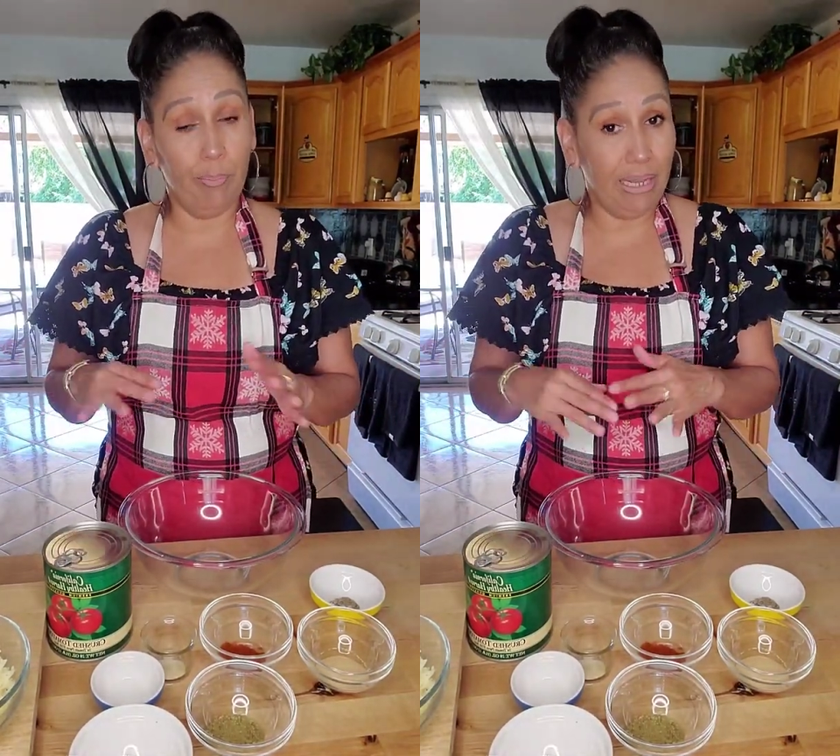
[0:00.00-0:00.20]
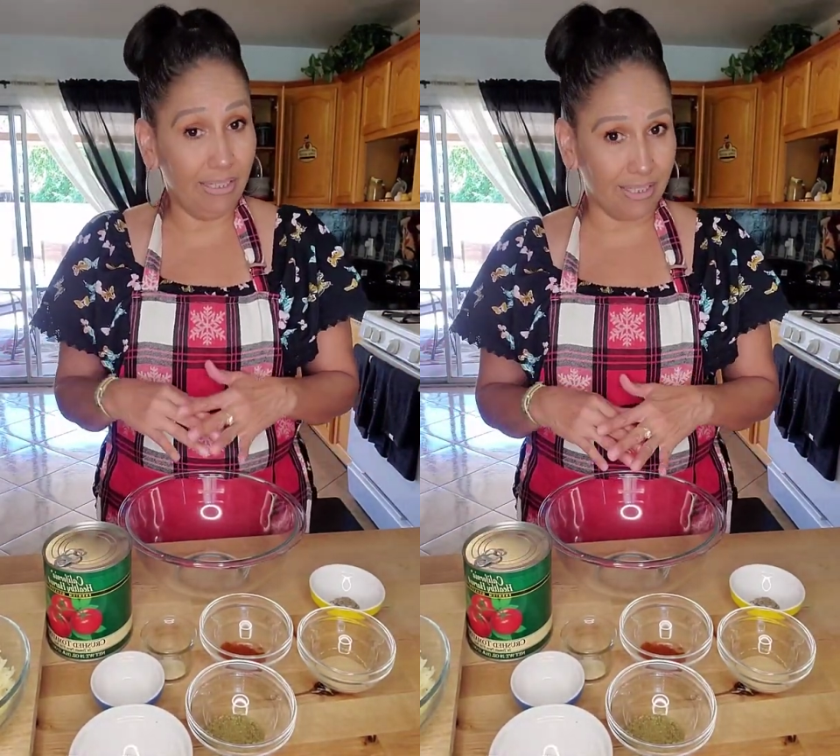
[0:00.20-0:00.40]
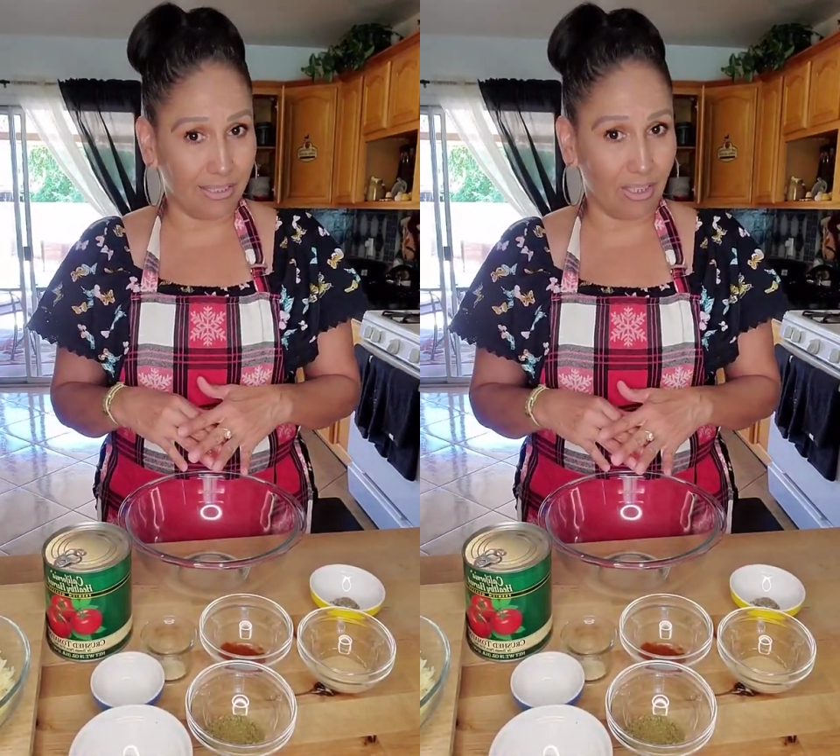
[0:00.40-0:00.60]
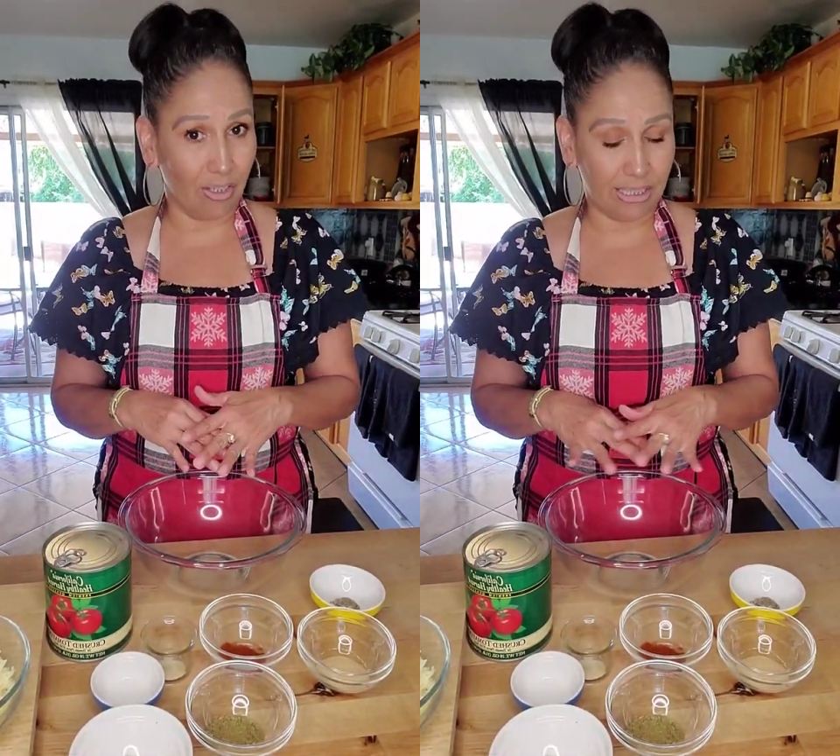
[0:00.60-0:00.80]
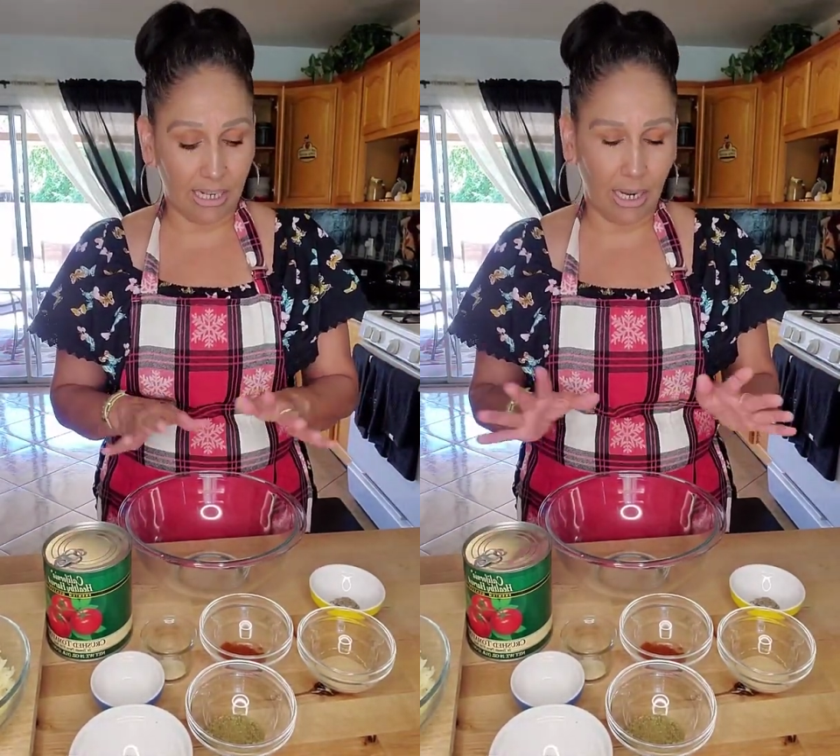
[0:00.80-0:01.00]
pizza
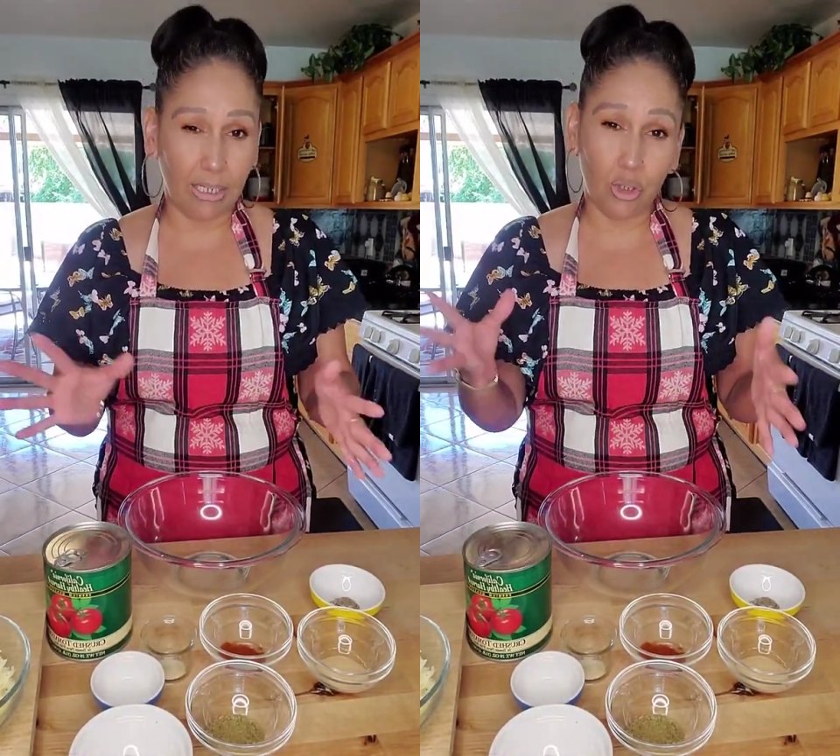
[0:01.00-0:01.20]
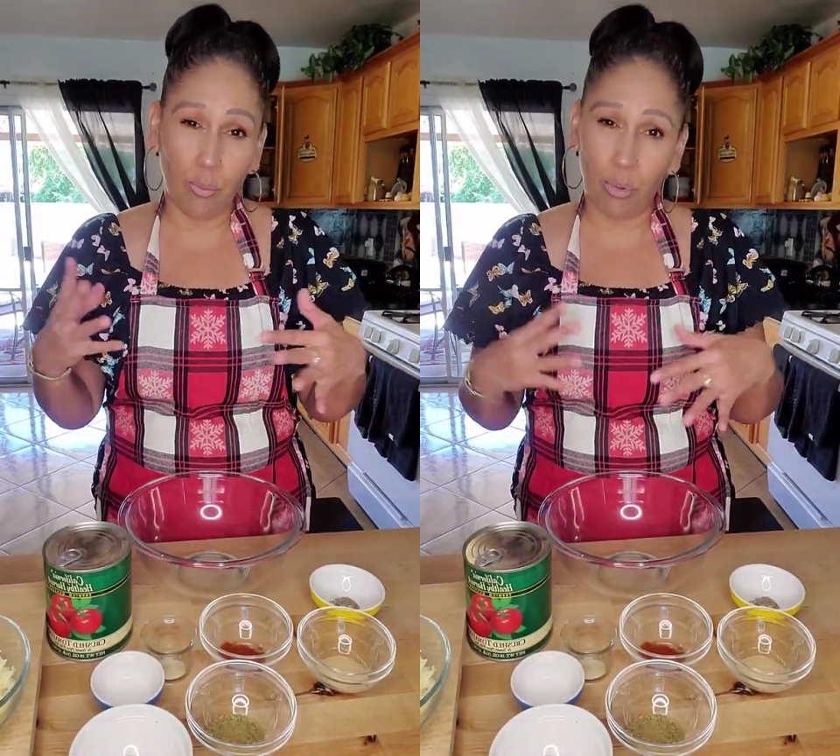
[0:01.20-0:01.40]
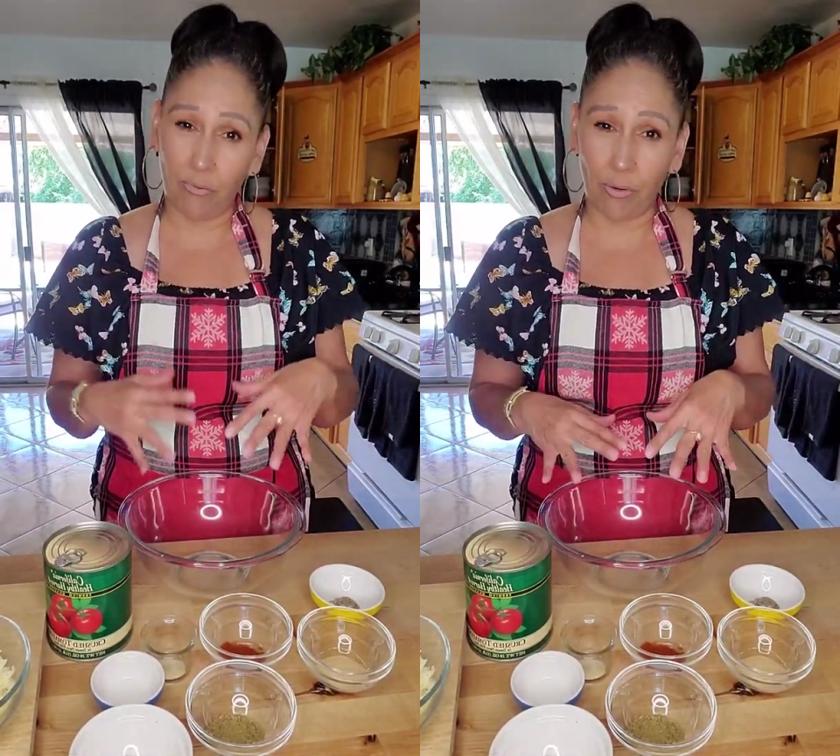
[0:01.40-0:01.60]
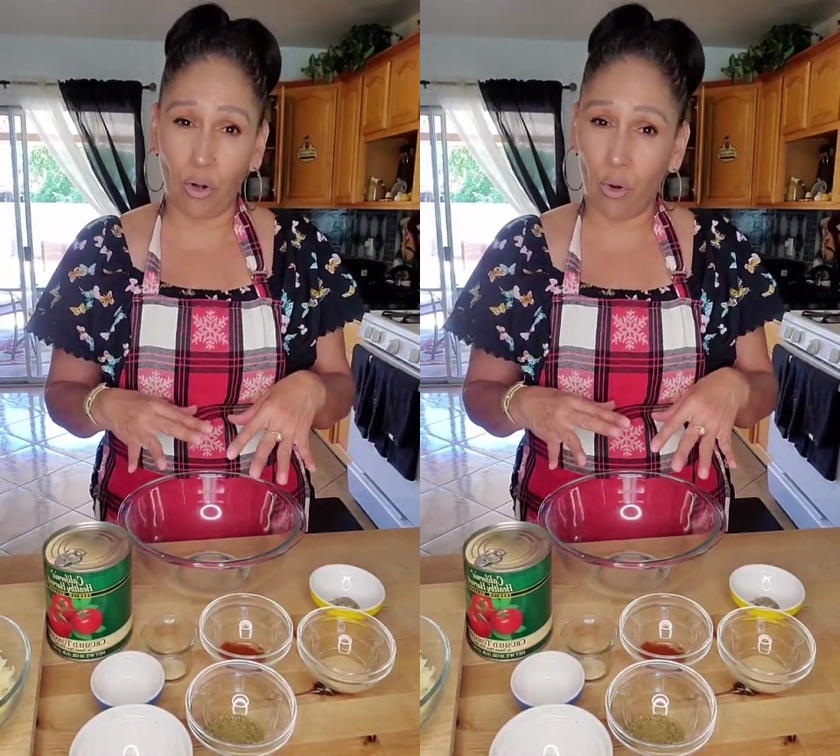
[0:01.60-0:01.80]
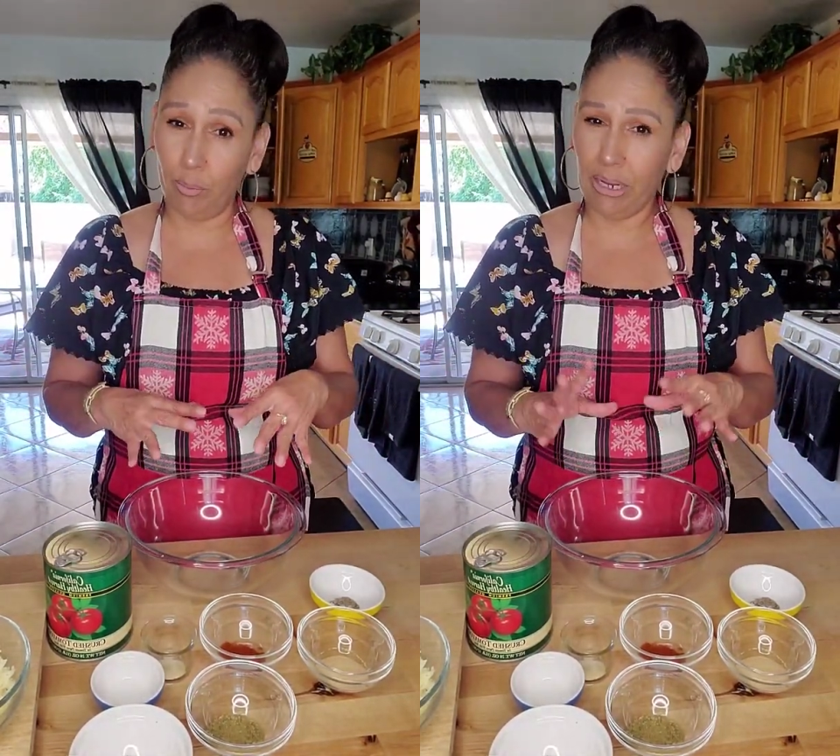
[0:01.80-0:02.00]
sauce, and I do prefer
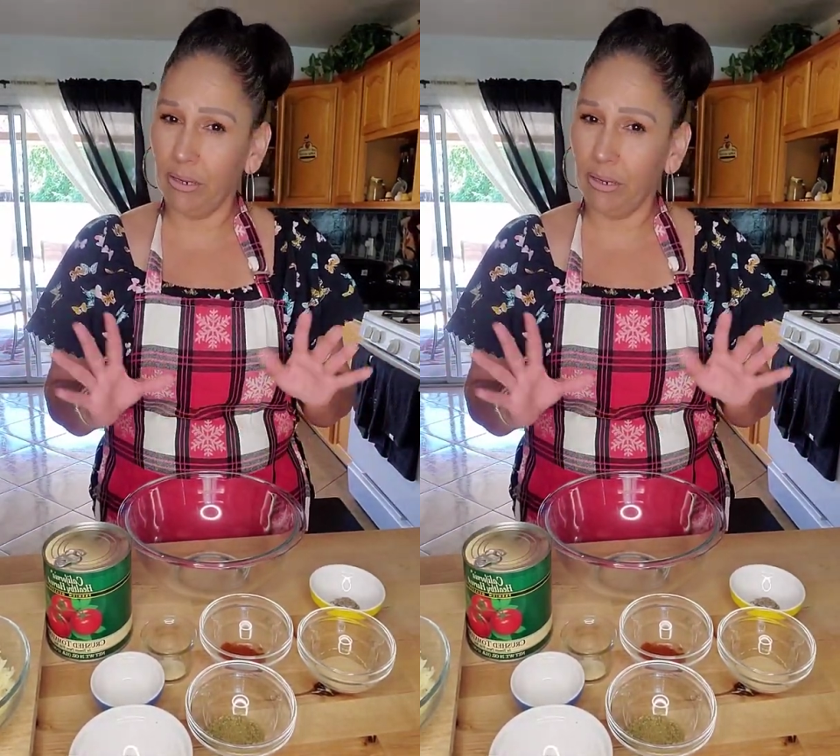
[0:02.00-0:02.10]
homemade.